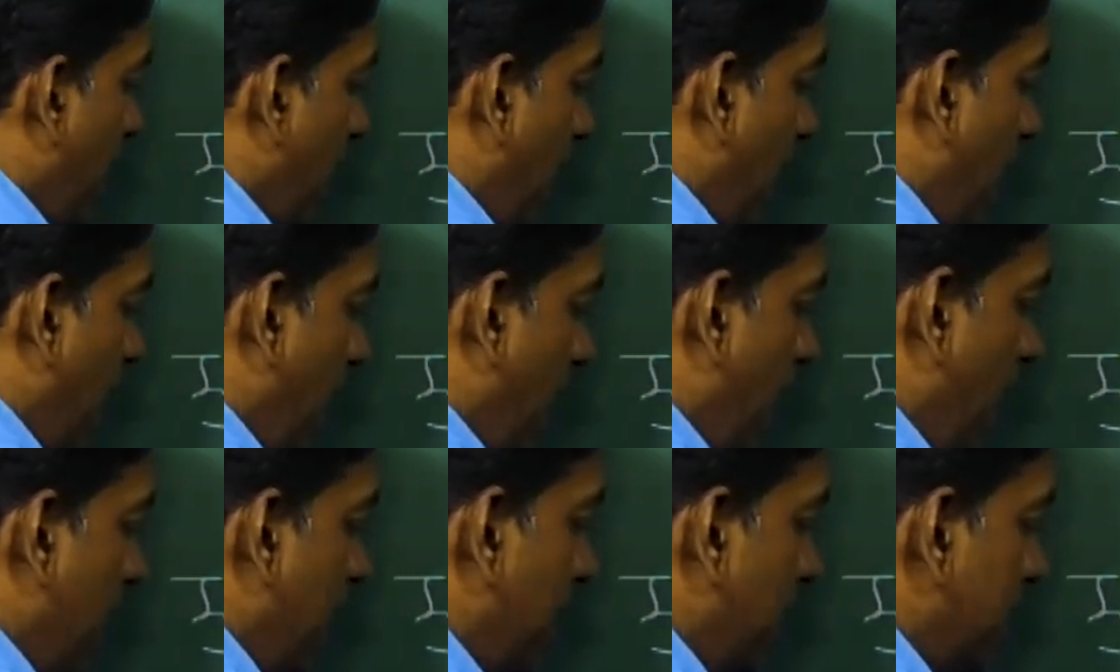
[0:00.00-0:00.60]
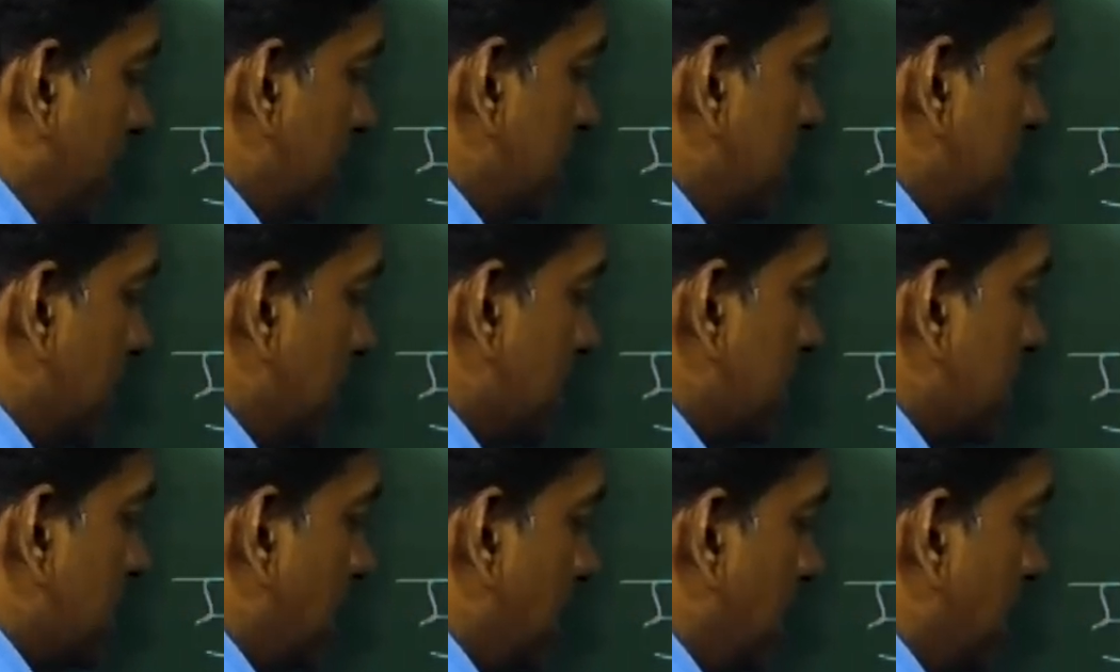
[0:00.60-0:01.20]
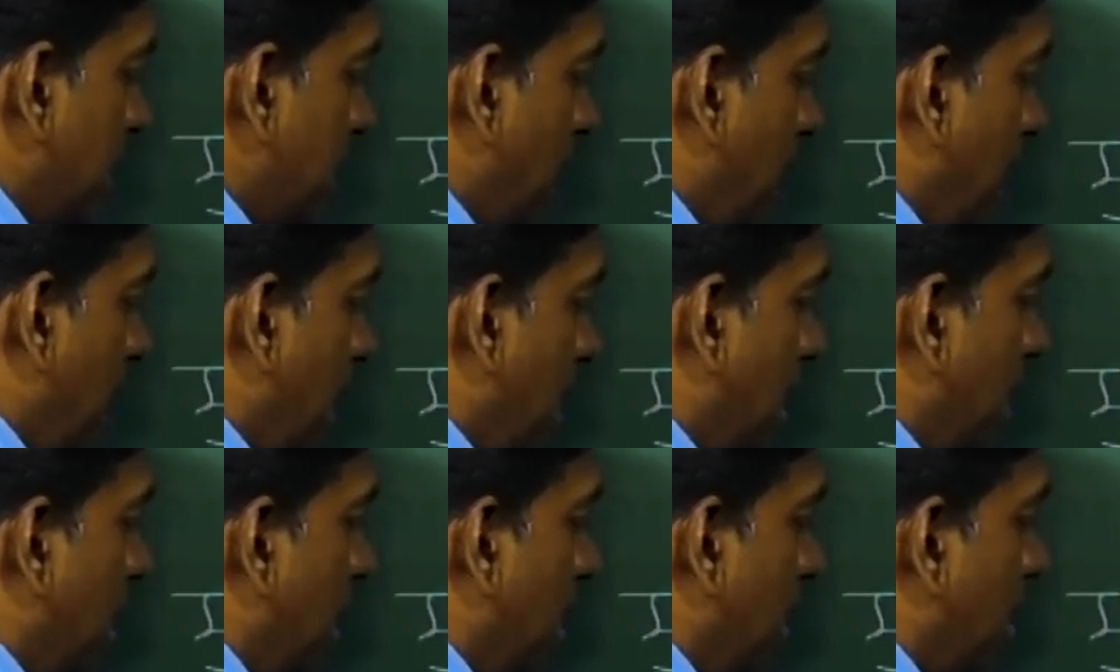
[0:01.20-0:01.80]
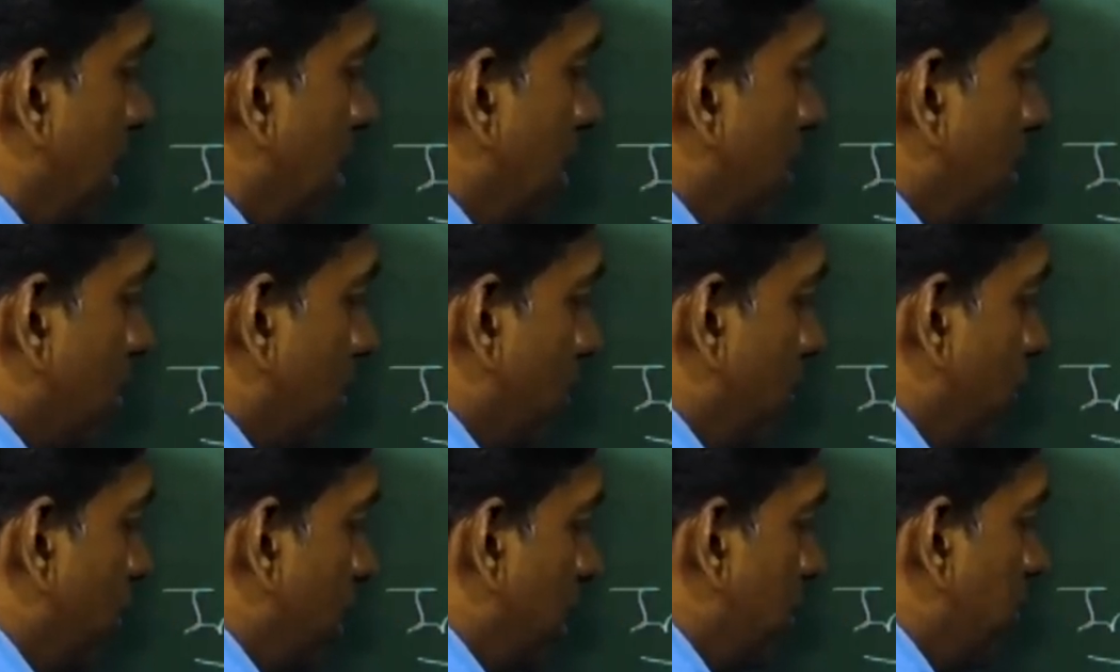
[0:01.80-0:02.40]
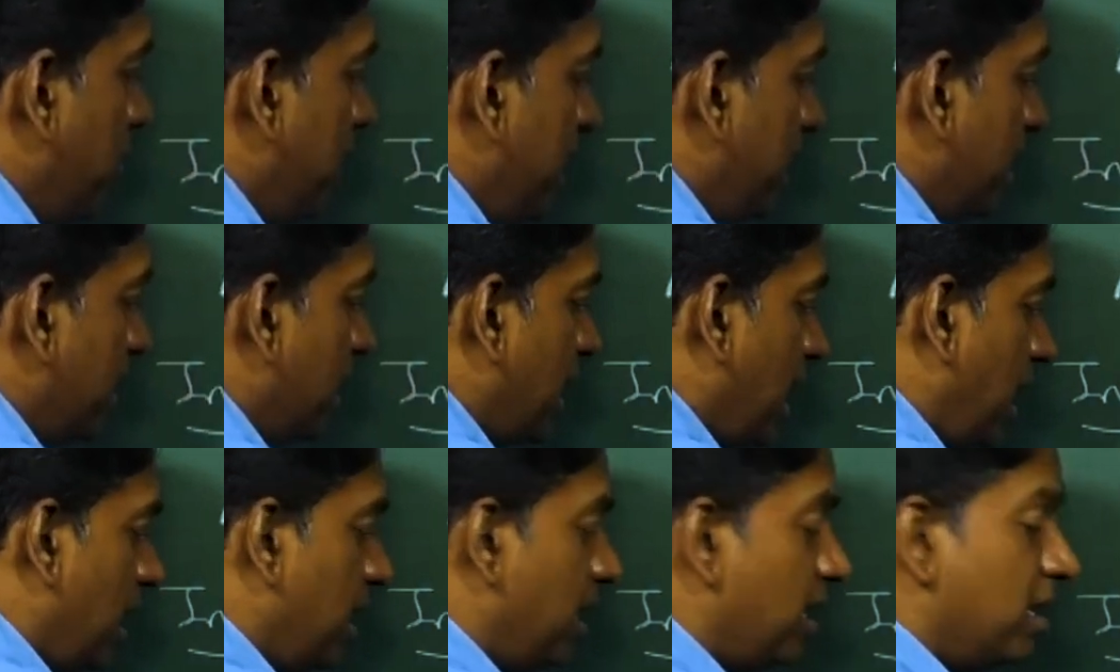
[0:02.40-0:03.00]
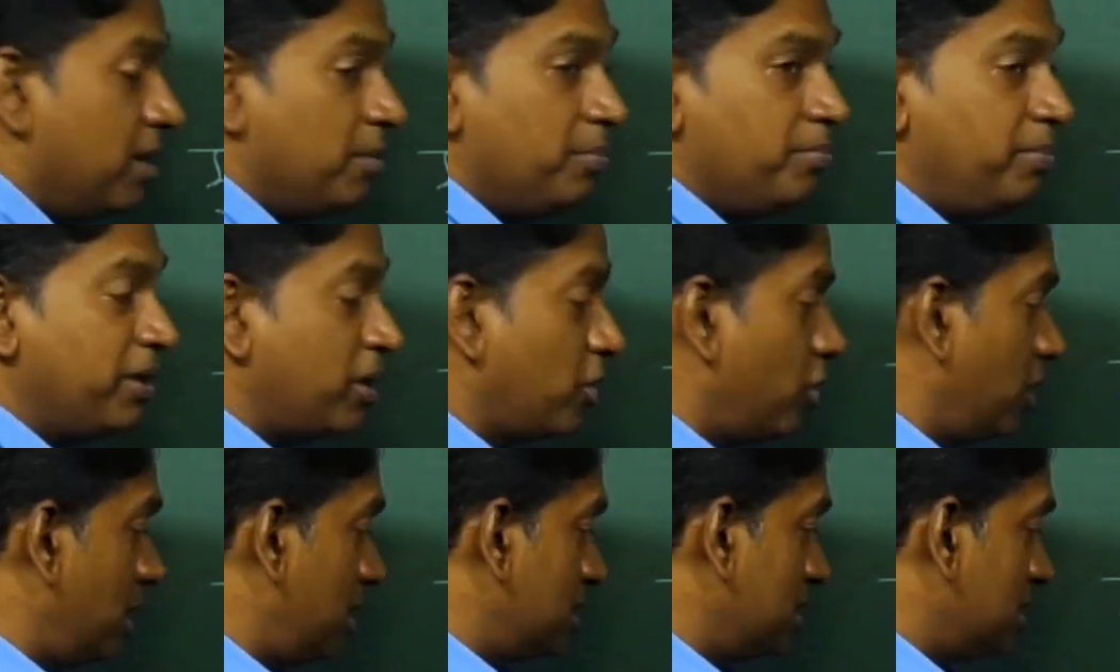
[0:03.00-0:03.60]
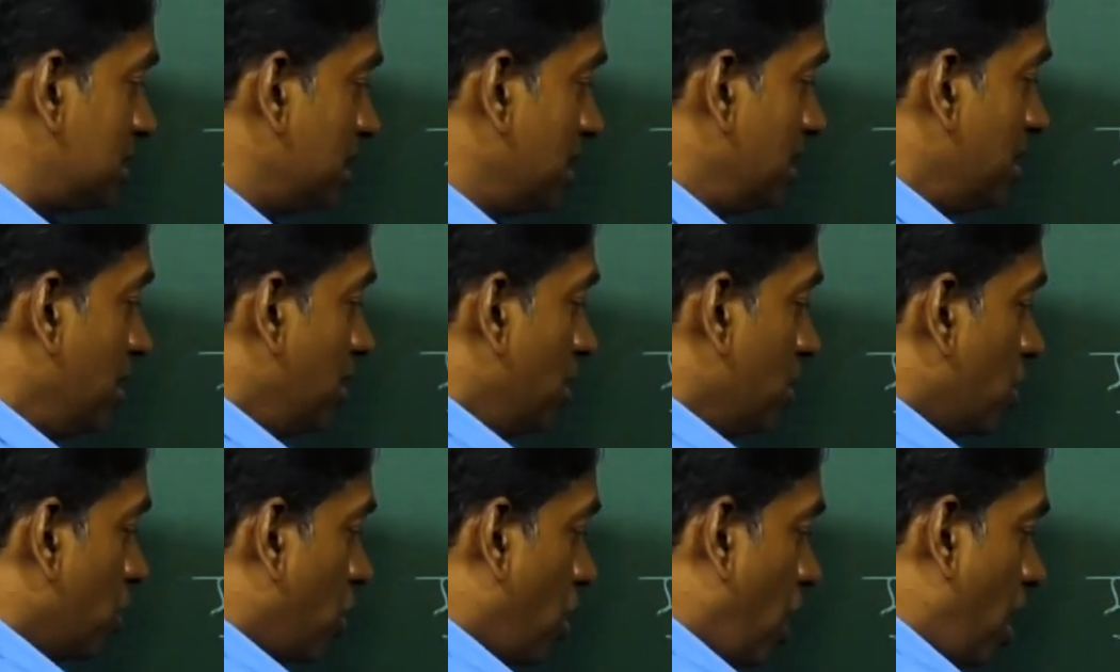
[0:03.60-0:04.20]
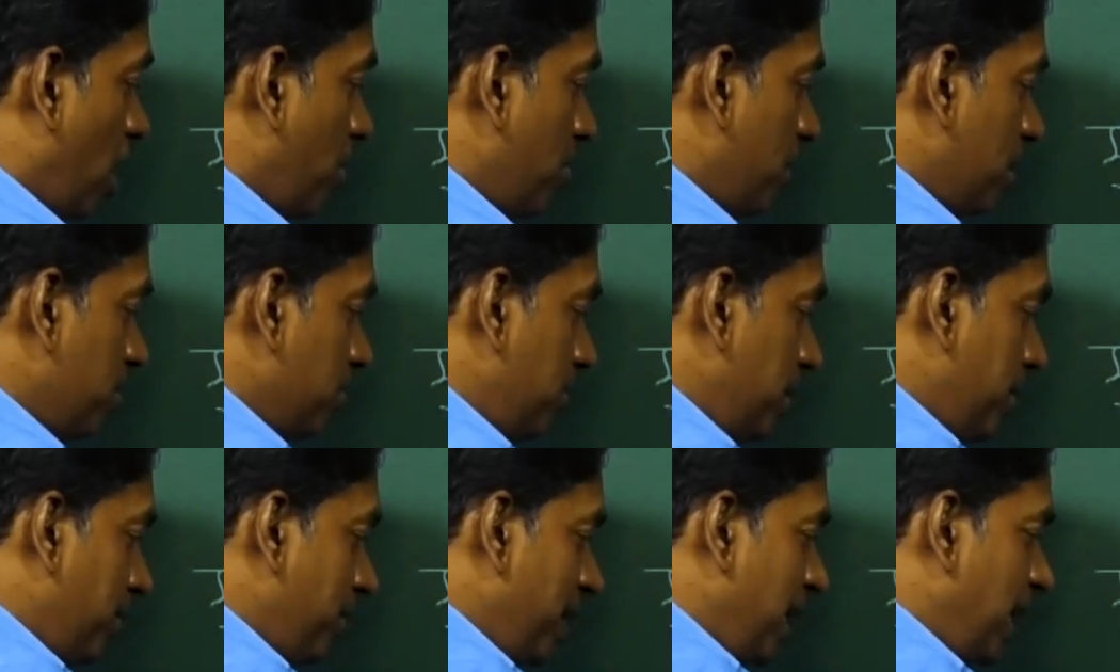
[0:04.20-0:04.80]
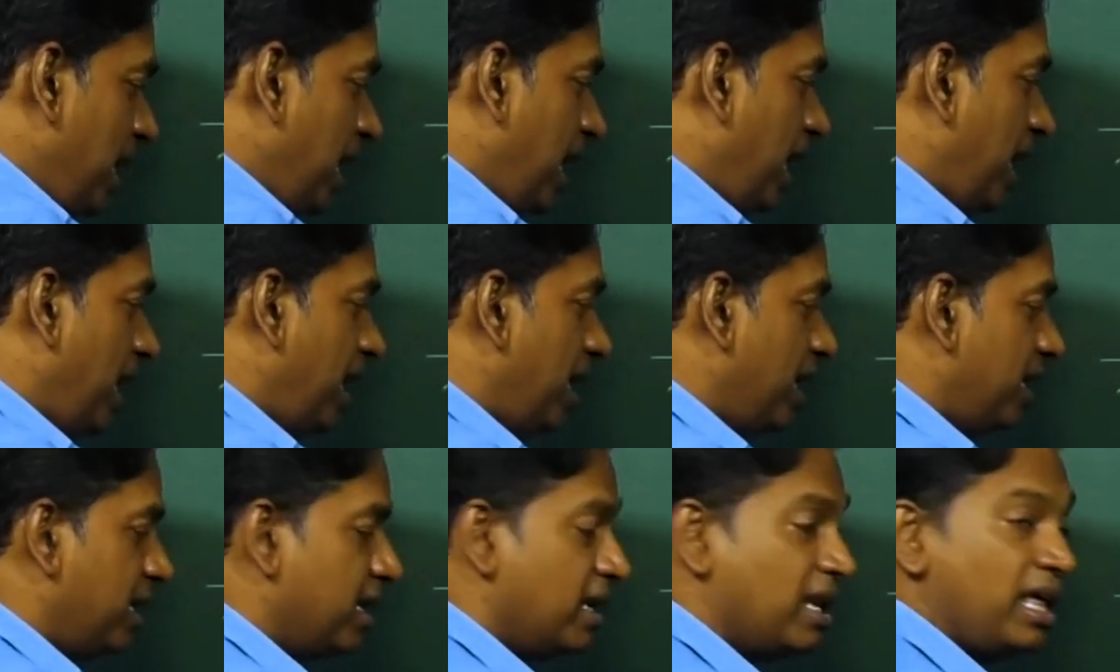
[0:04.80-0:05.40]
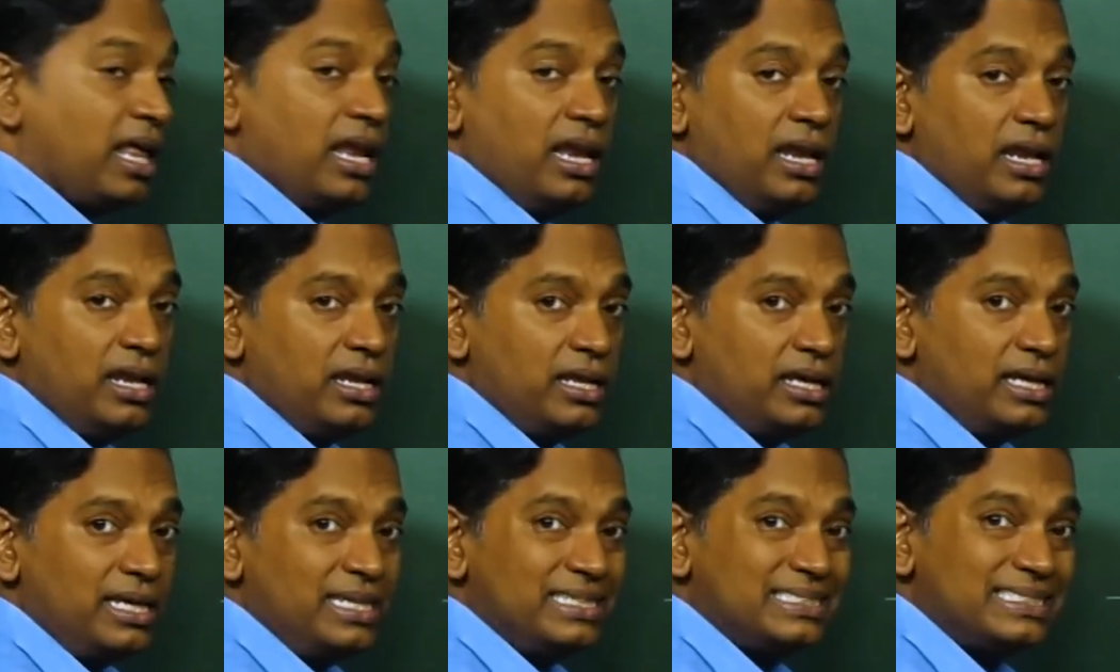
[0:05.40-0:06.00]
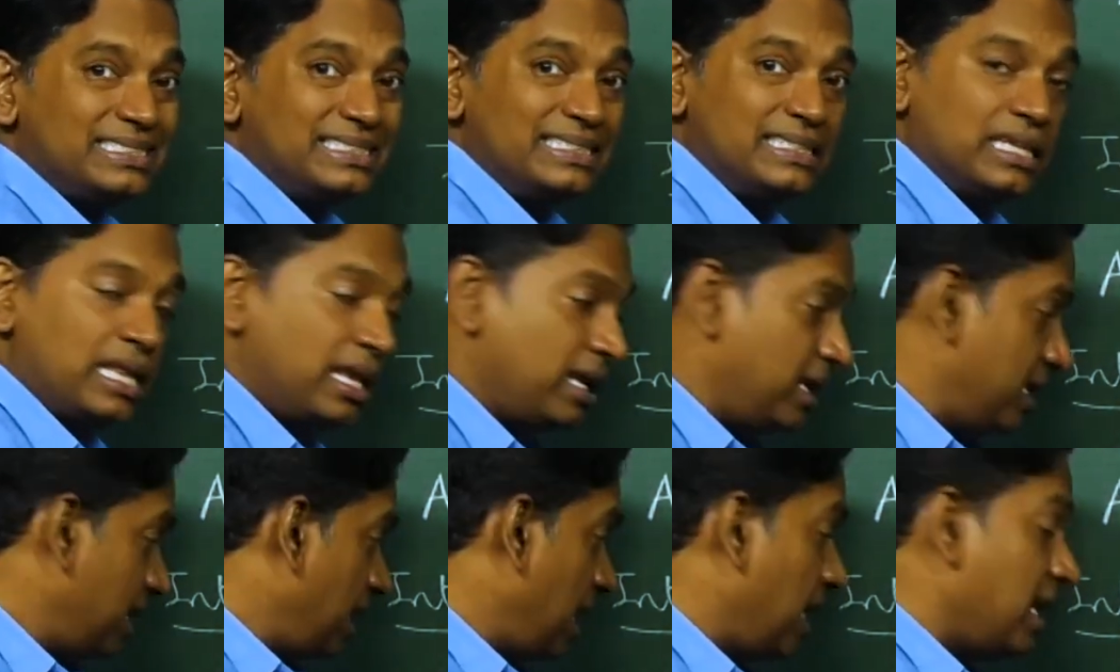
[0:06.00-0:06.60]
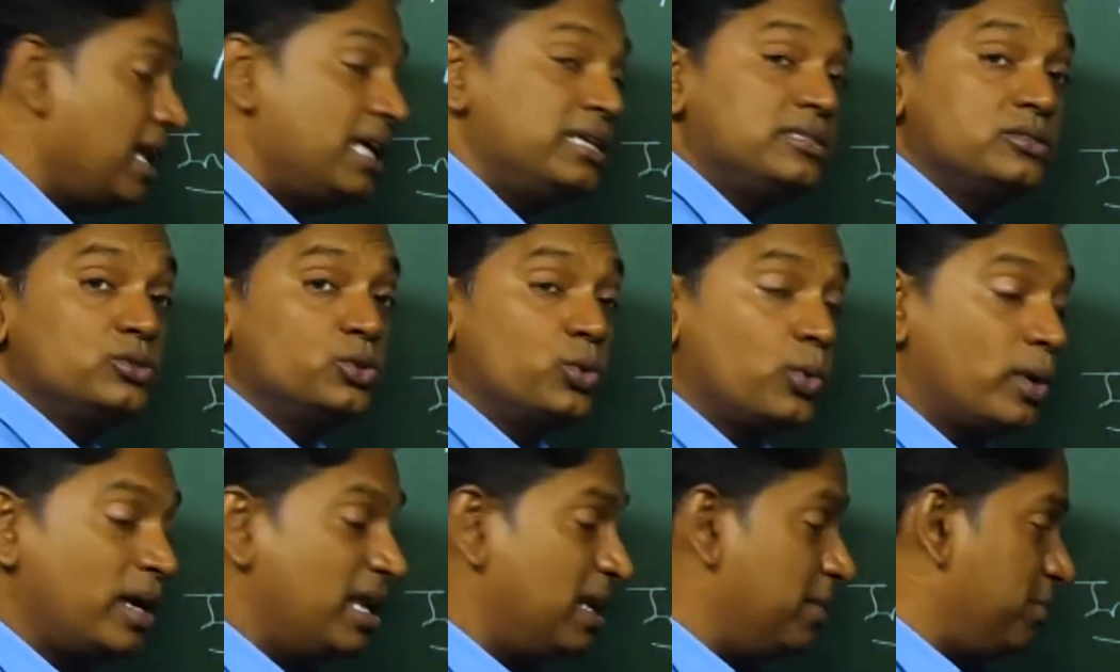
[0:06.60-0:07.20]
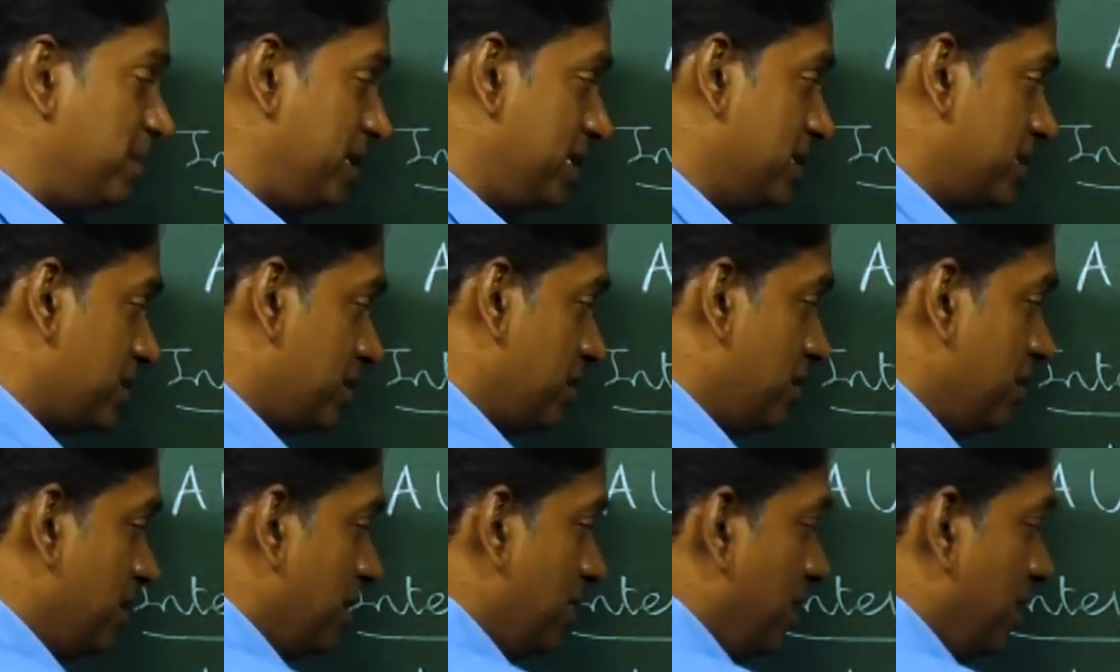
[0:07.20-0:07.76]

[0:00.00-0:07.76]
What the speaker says: A intersection null will be null because common between A and null is null. Null has no element.